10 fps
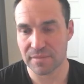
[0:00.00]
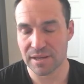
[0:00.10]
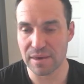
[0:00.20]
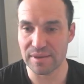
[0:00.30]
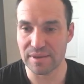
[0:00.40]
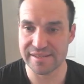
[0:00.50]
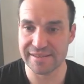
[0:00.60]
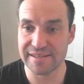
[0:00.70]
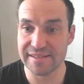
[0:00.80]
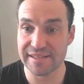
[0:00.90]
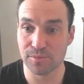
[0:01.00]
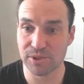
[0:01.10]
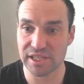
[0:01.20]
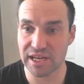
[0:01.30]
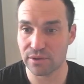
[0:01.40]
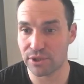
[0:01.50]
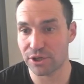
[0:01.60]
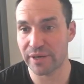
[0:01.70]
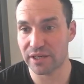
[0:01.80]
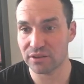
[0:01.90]
maybe 66% equity or
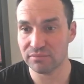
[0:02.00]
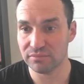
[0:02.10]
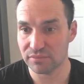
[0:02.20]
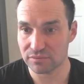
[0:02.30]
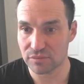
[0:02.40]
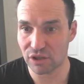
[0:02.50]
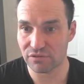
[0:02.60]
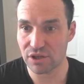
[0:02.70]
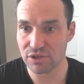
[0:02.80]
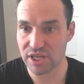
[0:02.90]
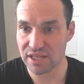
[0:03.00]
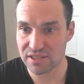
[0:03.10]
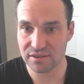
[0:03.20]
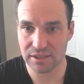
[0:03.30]
better, all of those hands.